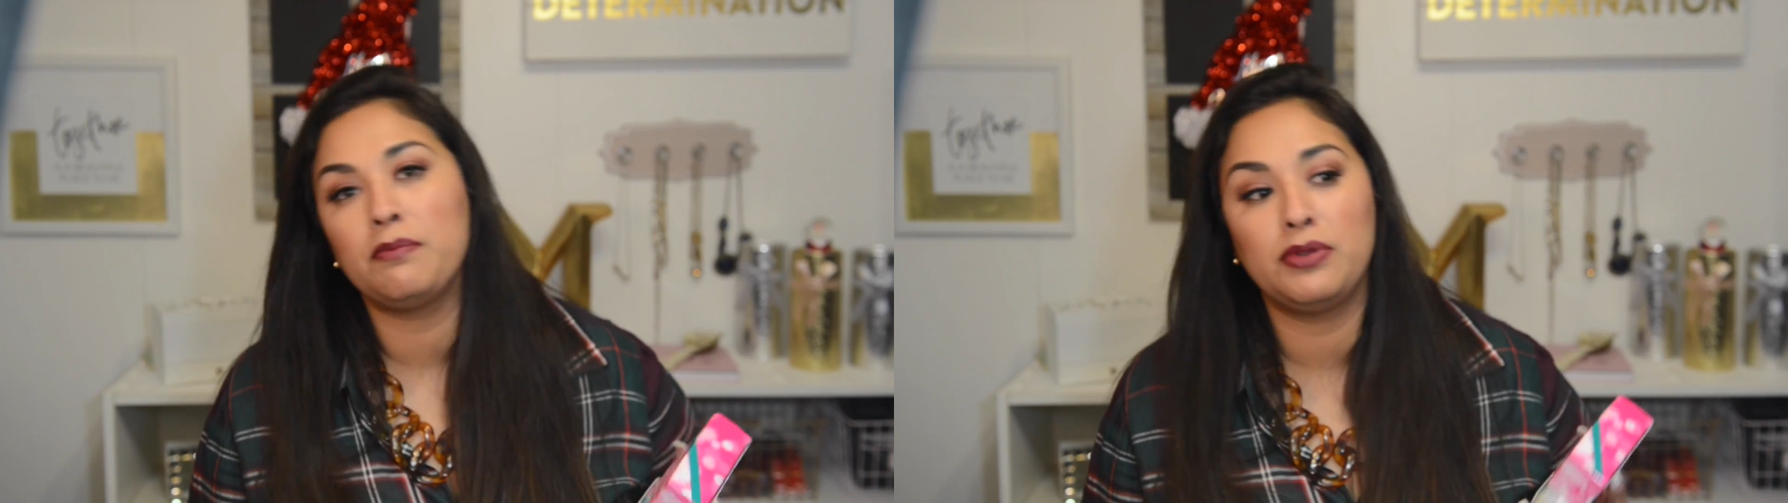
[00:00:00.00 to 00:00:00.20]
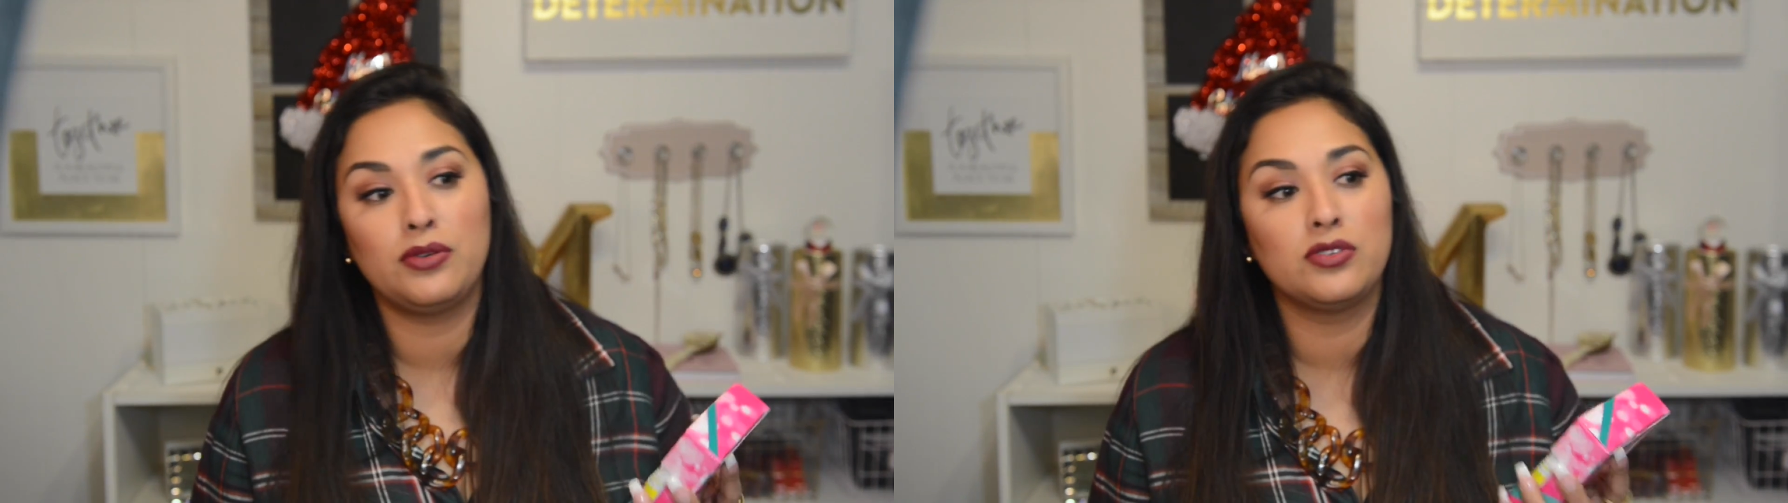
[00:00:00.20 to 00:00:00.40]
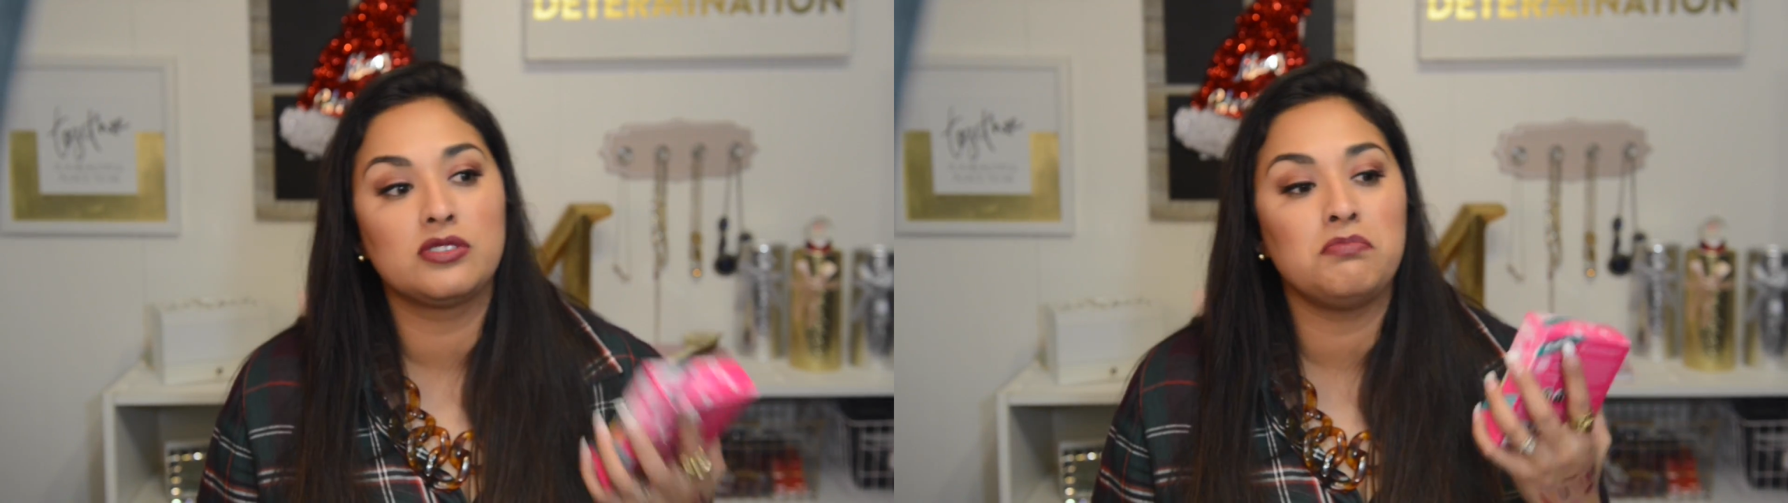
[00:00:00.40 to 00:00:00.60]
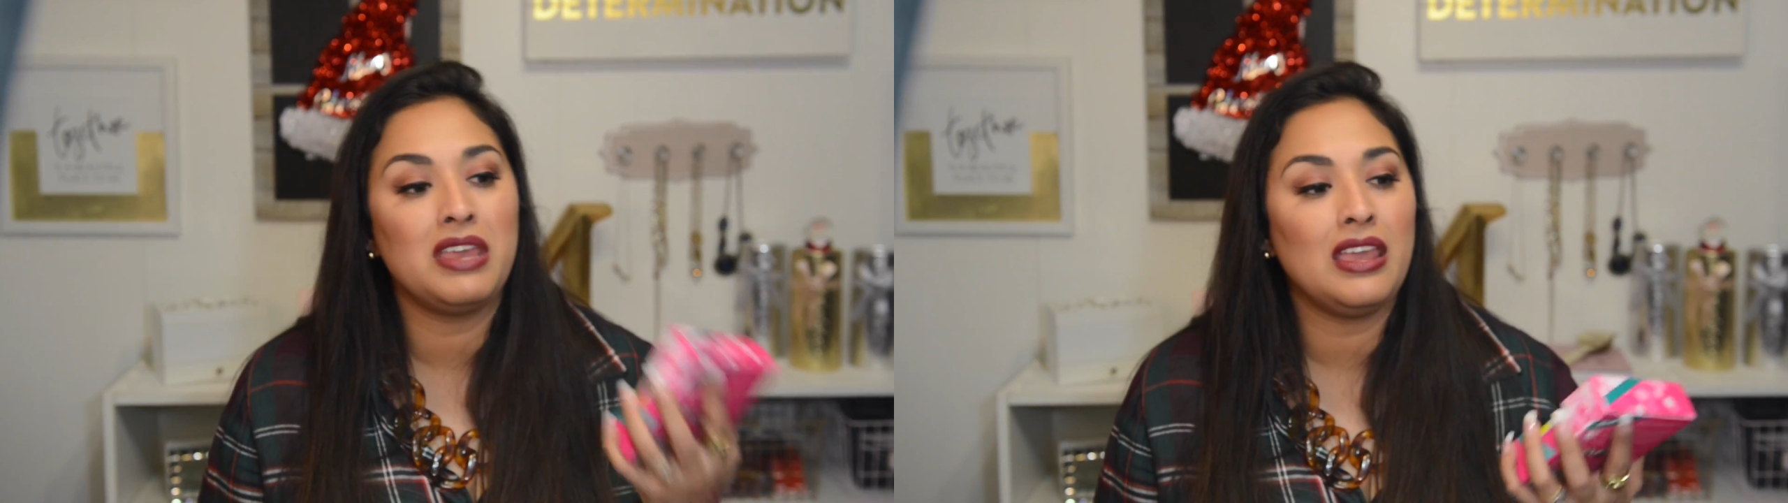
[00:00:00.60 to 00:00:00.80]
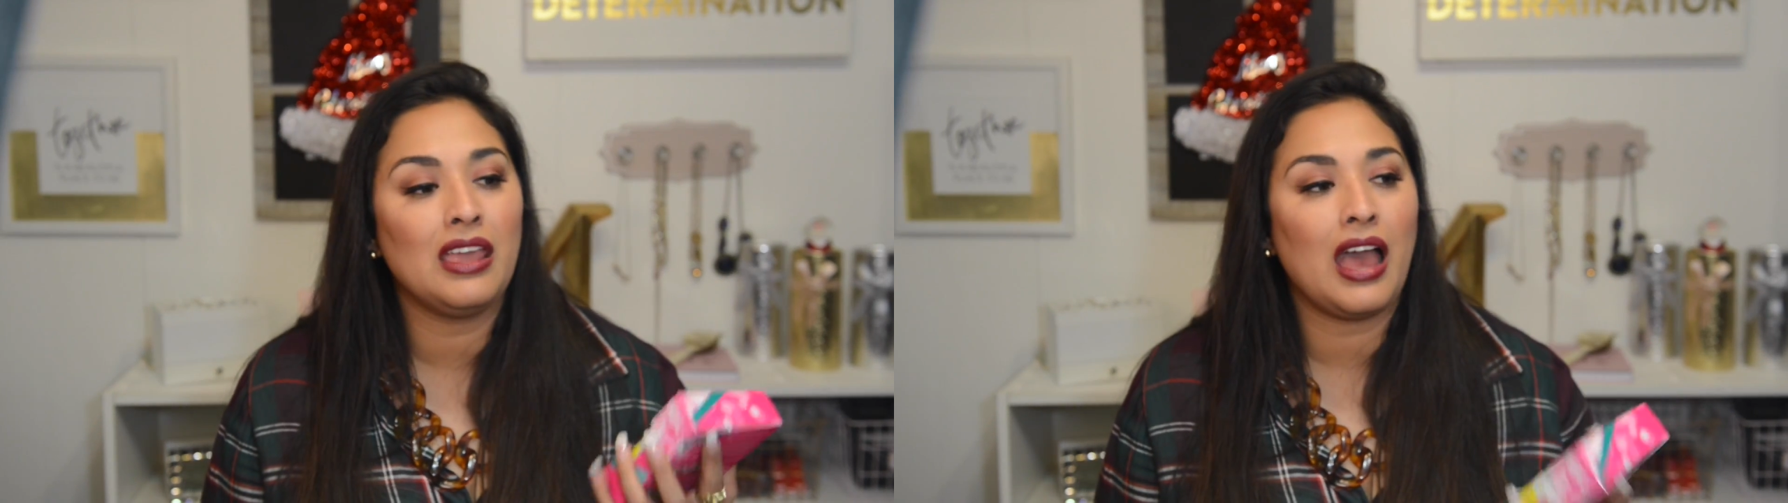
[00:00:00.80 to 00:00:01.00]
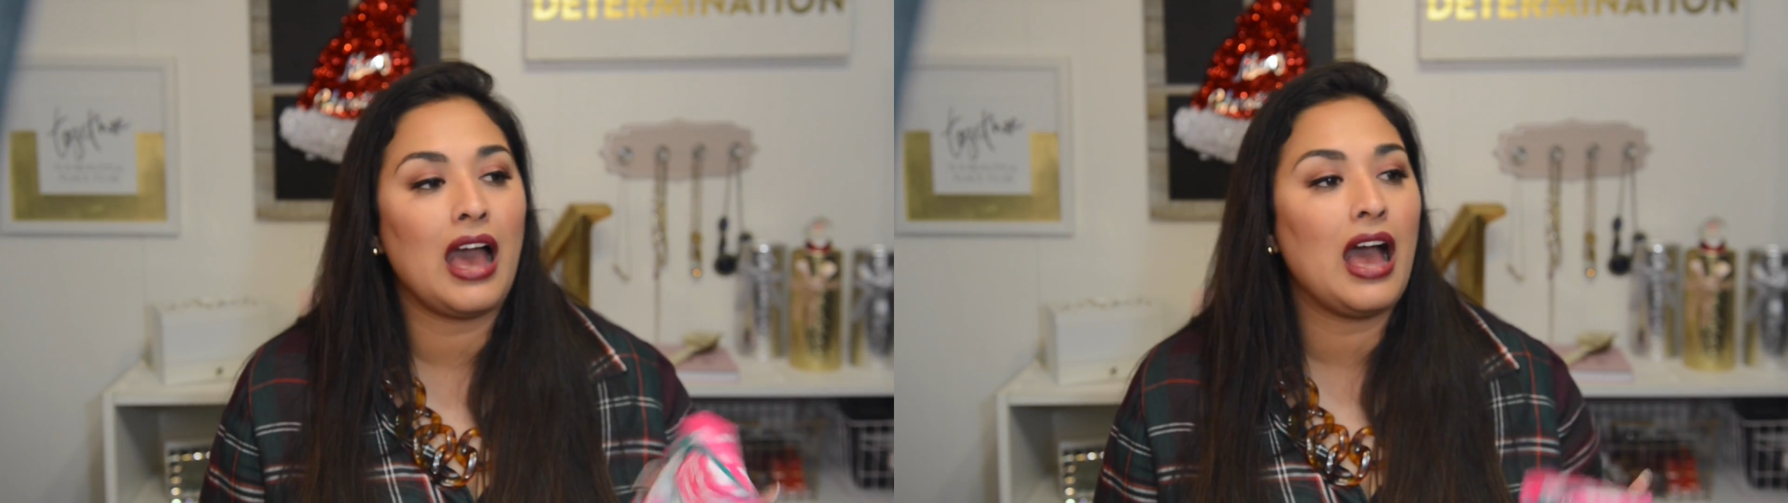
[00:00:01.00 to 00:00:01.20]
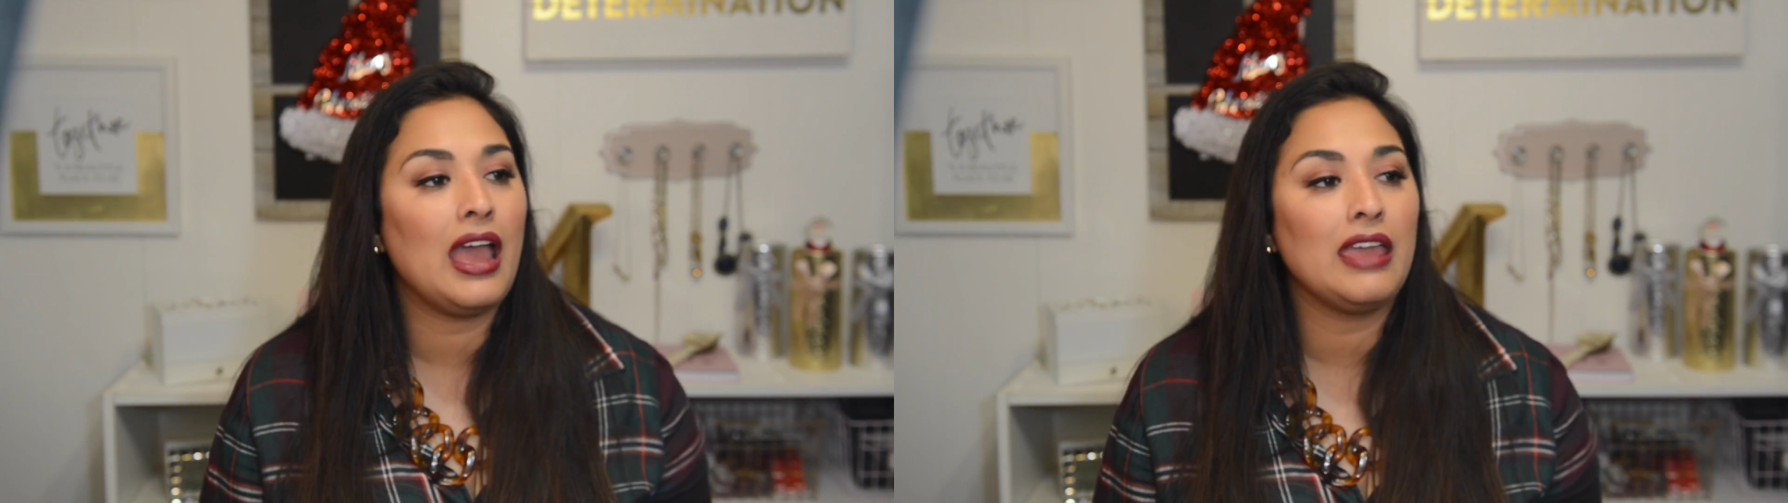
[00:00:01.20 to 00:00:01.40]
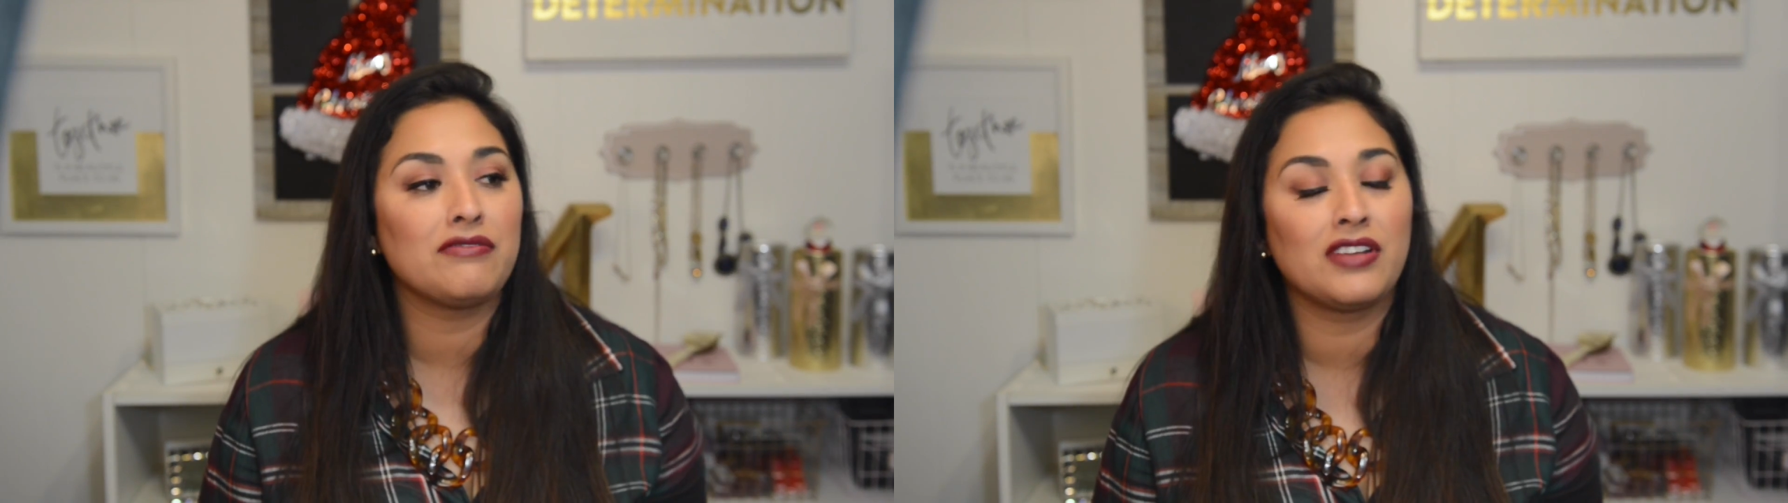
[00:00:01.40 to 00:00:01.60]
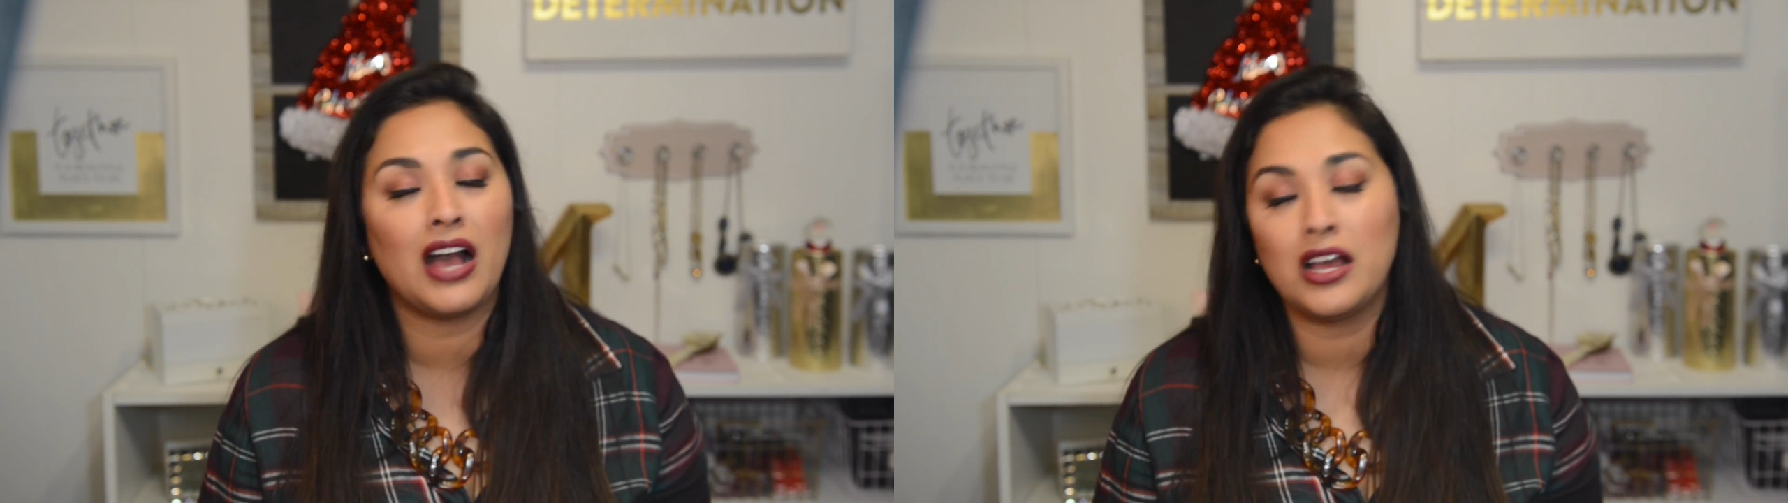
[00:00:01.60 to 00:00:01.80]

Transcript: But this was $10